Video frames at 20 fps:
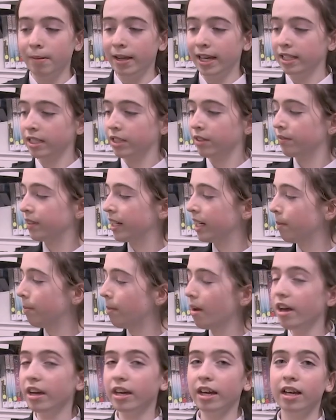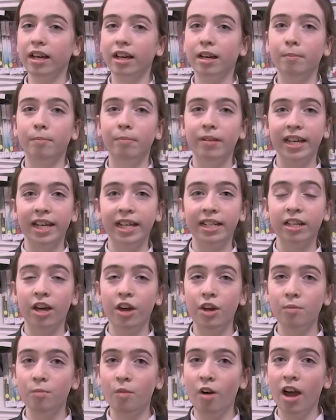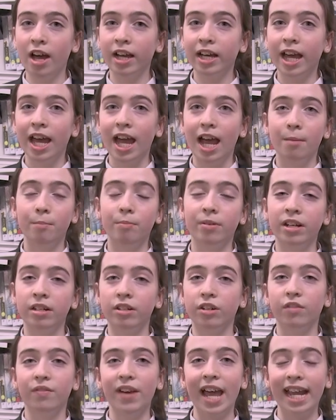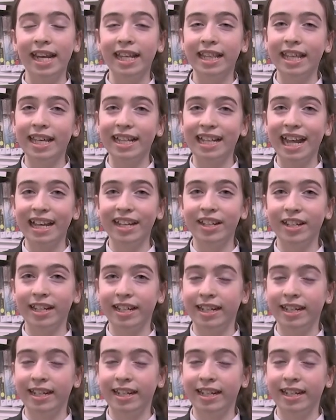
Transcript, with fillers: place to read a book, complete homework and print off anything that you